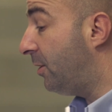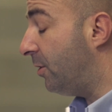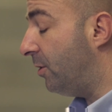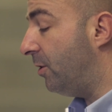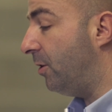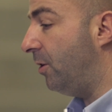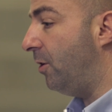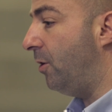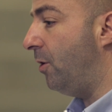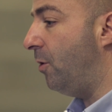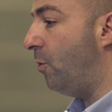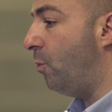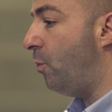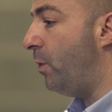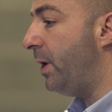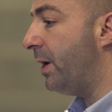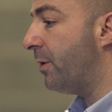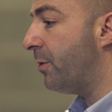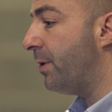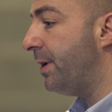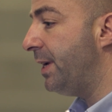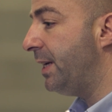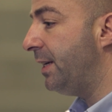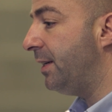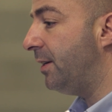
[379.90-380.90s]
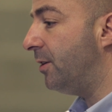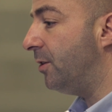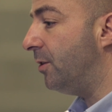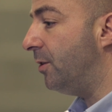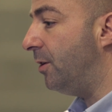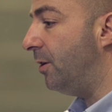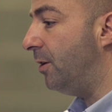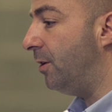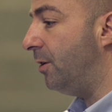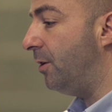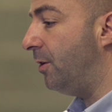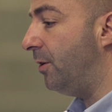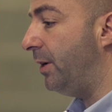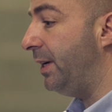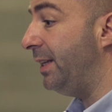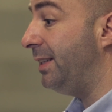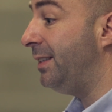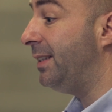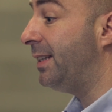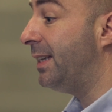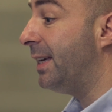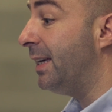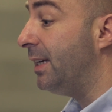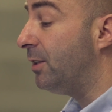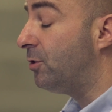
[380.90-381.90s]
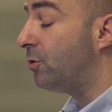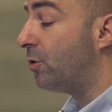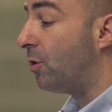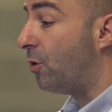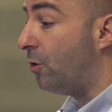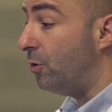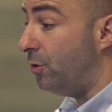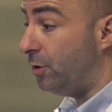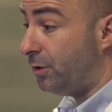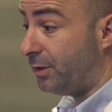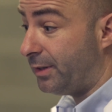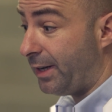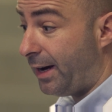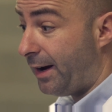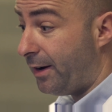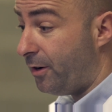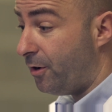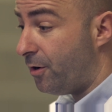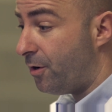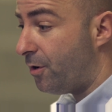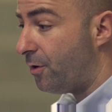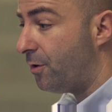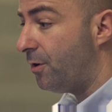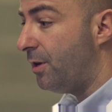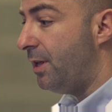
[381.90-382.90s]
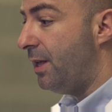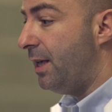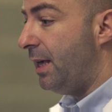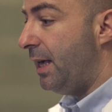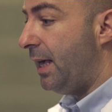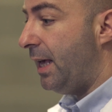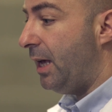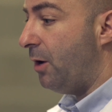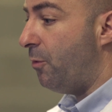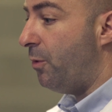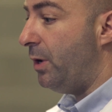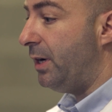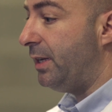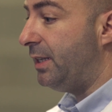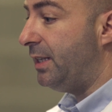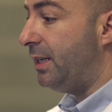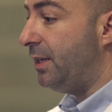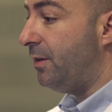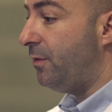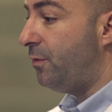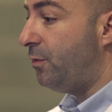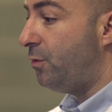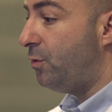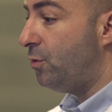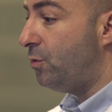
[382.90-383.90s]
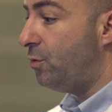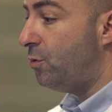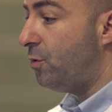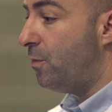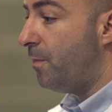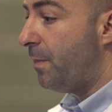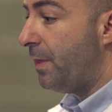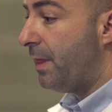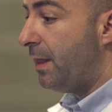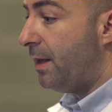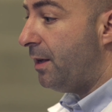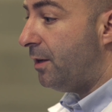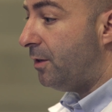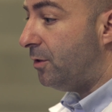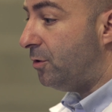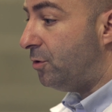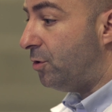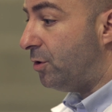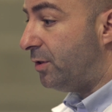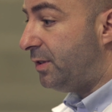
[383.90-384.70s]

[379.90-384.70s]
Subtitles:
a wearing indicator on a tire, it will give you the